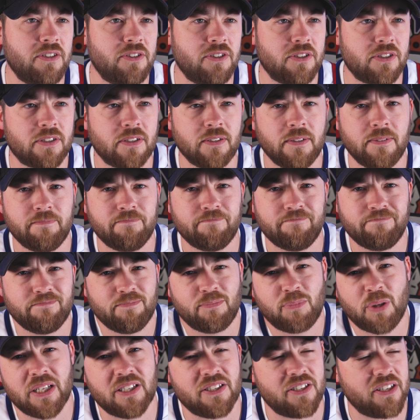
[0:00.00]
just
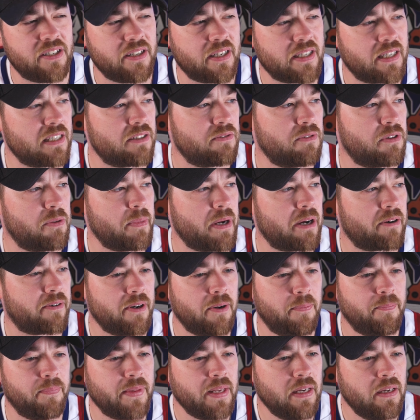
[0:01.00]
blends in, I guess, with the
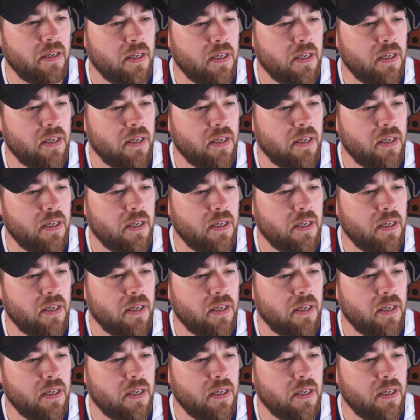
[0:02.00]
background.